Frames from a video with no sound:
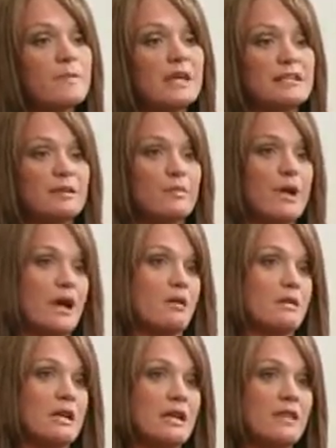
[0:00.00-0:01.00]
is
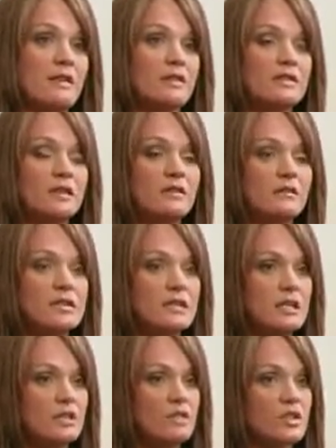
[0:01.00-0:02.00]
empowering, and their
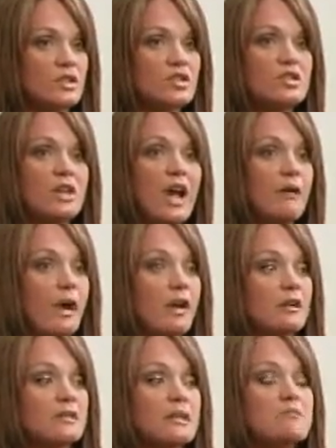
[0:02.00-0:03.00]
self-esteem just
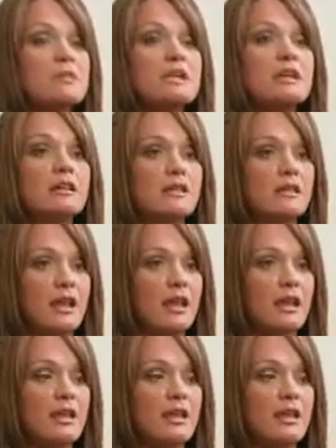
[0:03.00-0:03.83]
skyrockets immediately then.